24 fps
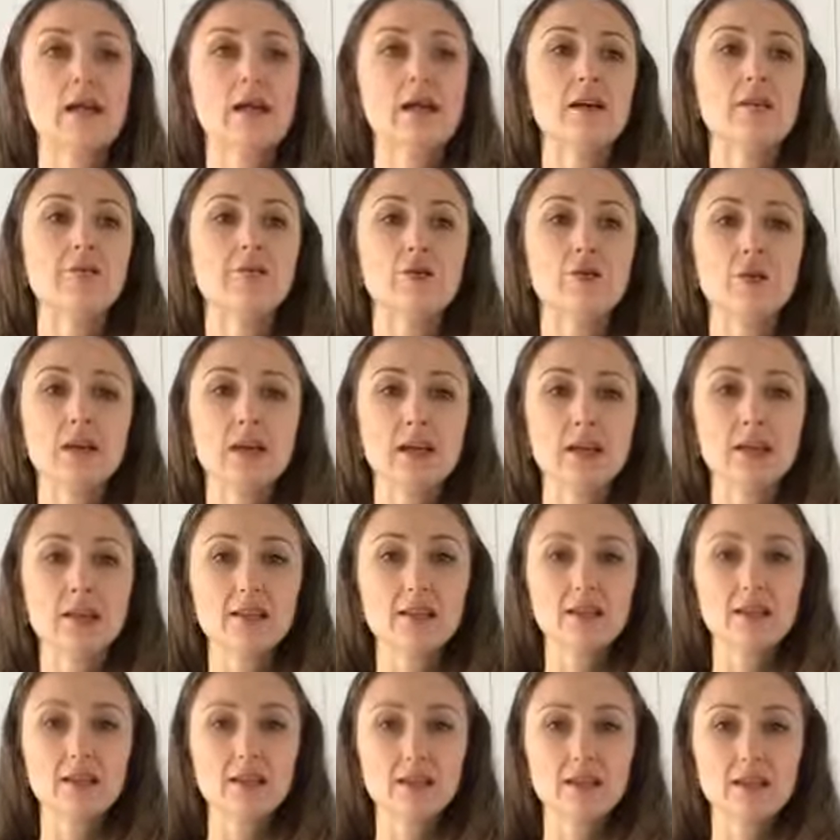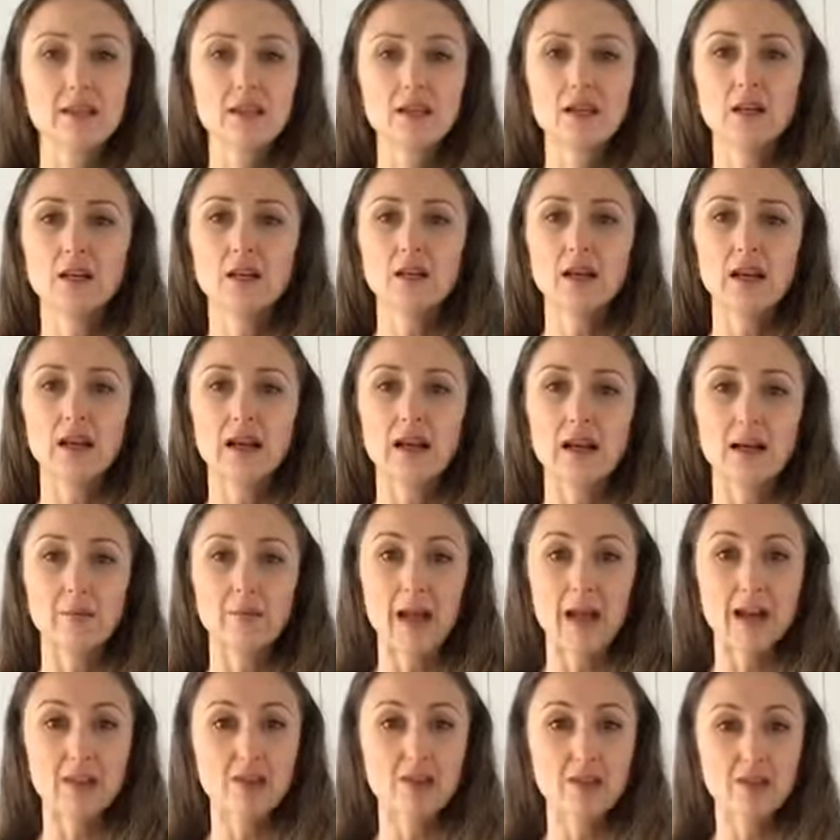For kids
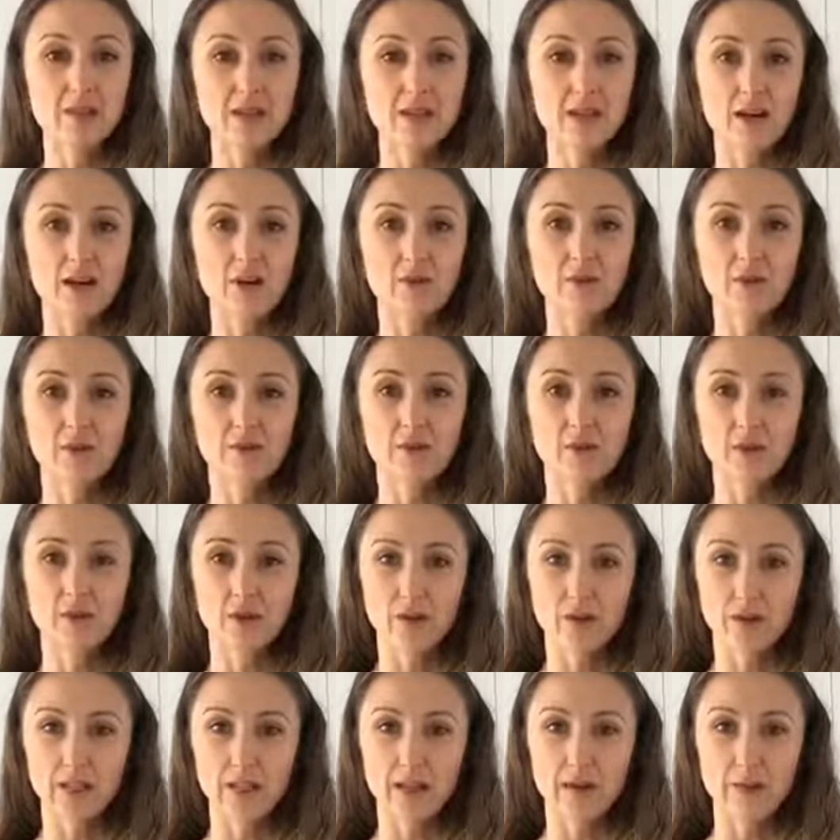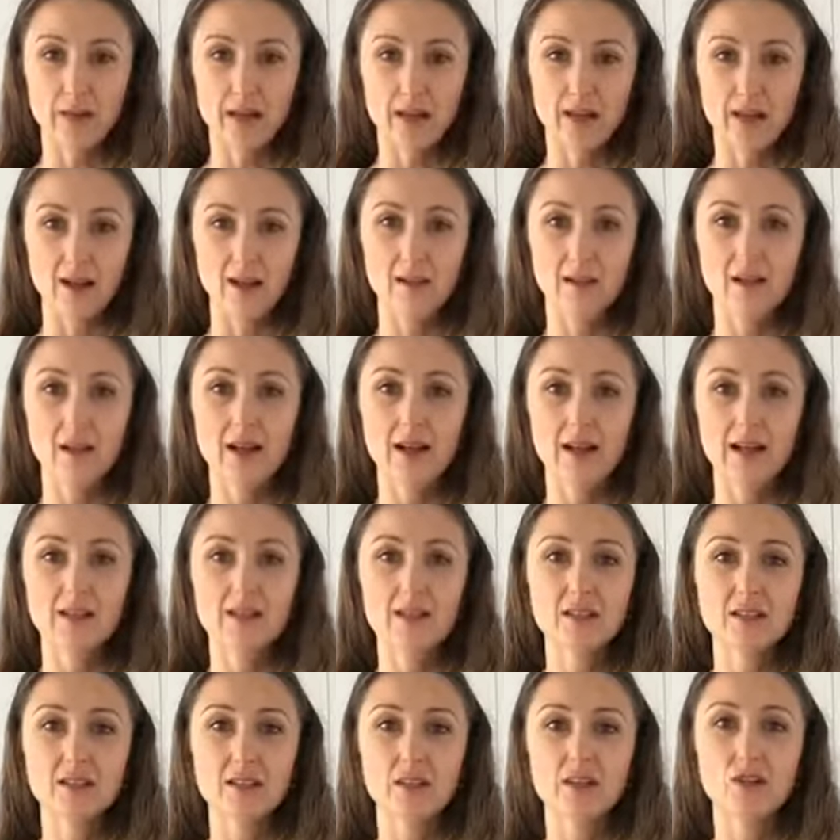and yourself, if you're not that way inclined,
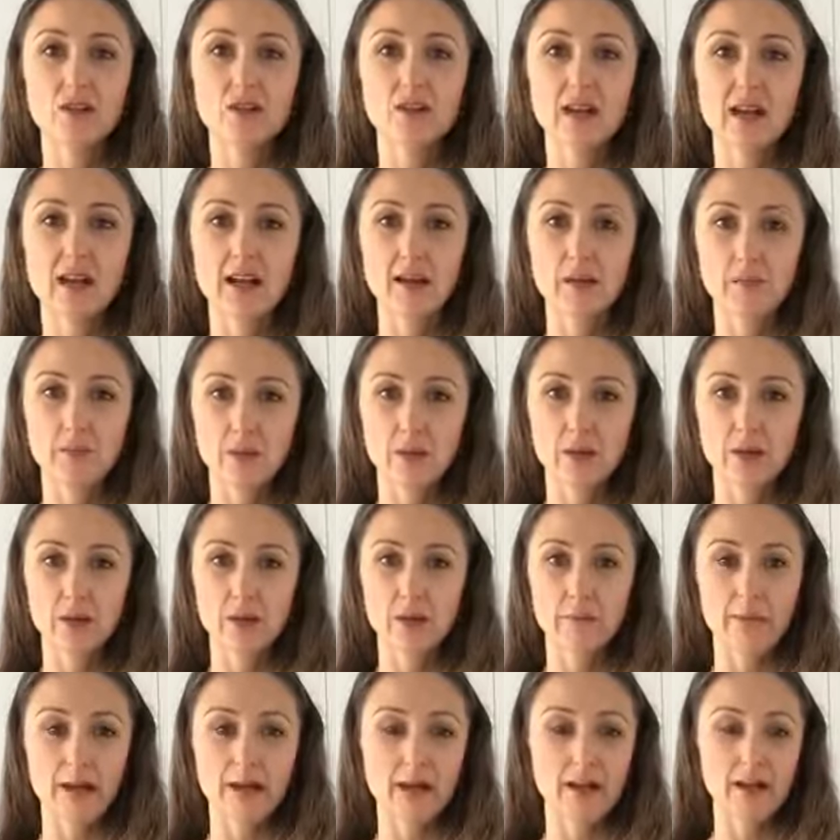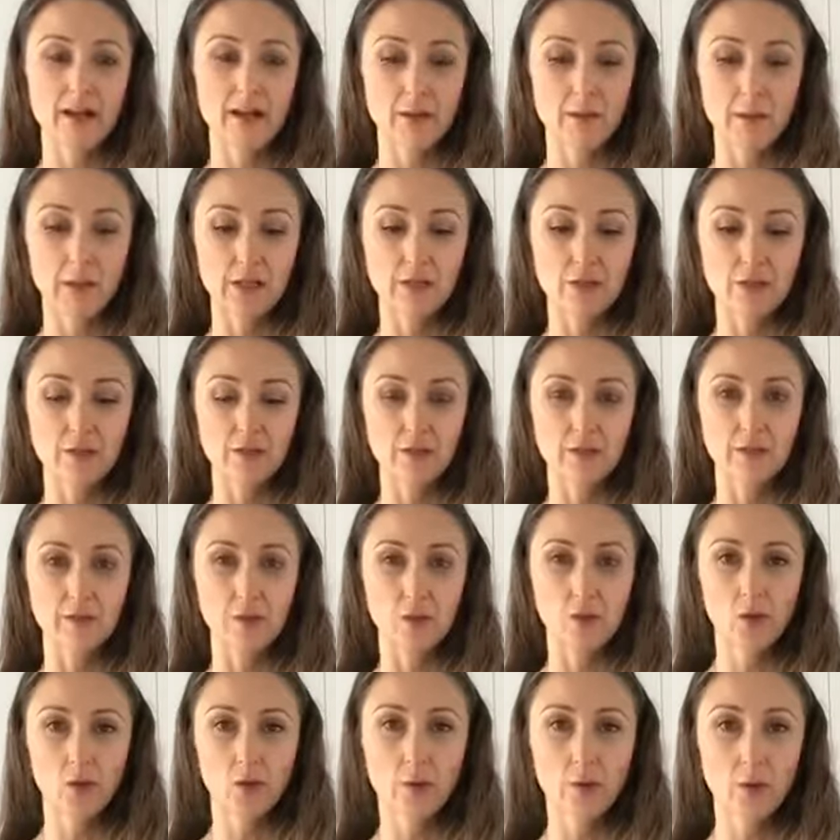then you can make it up into a
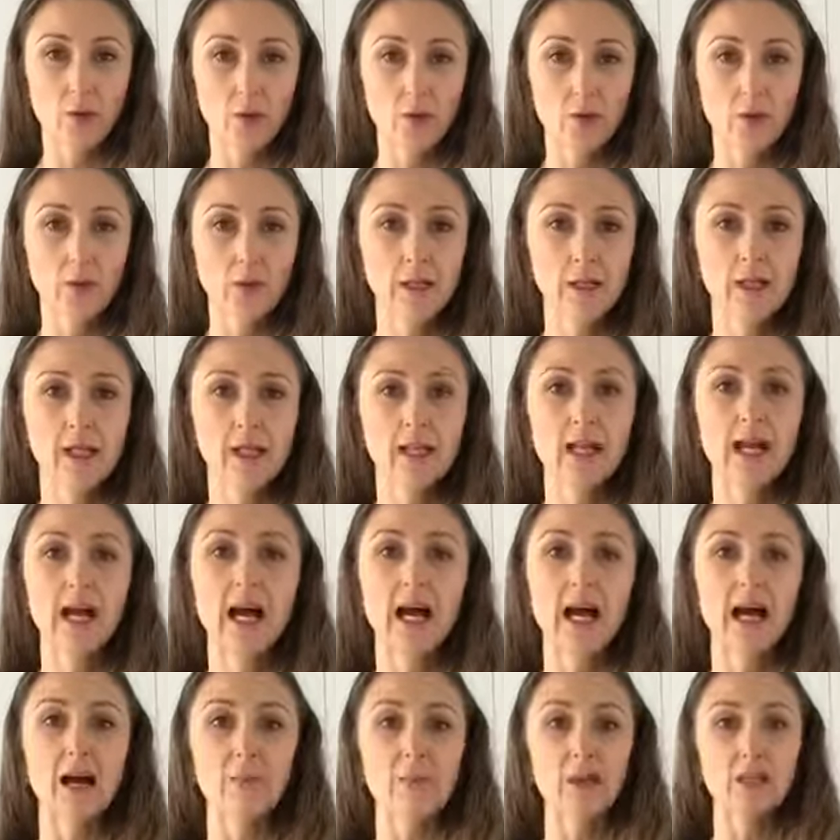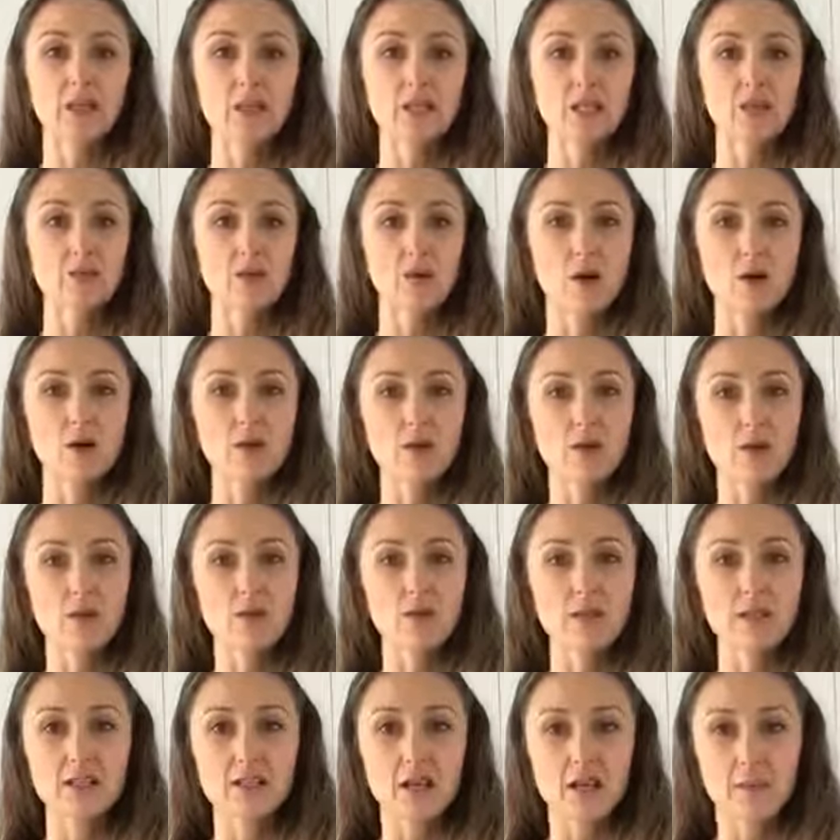roller bottle and just roll it on
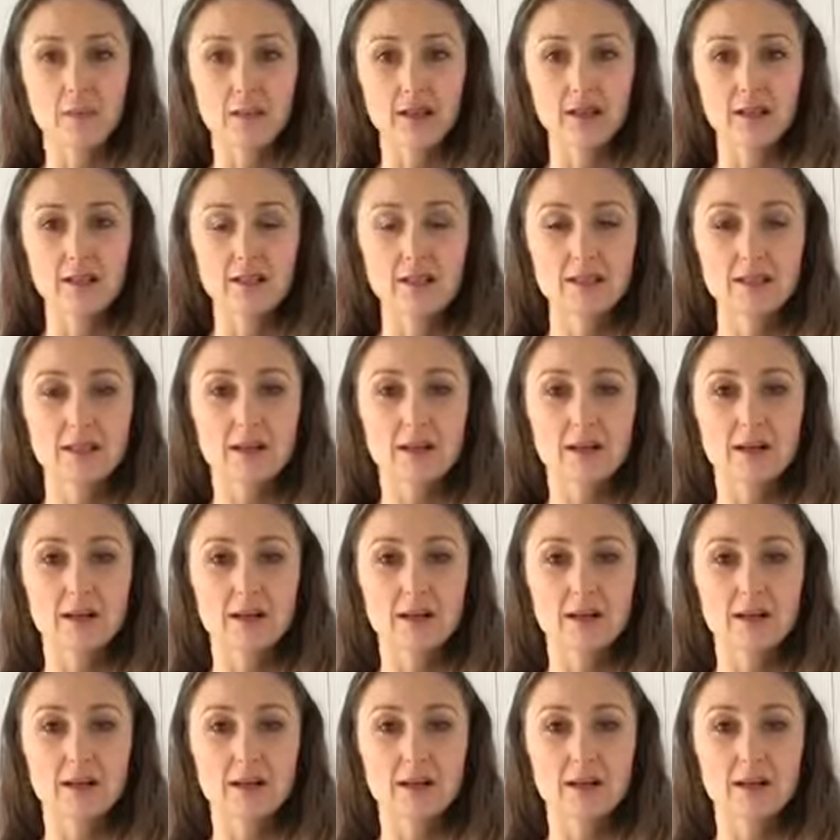the tummies.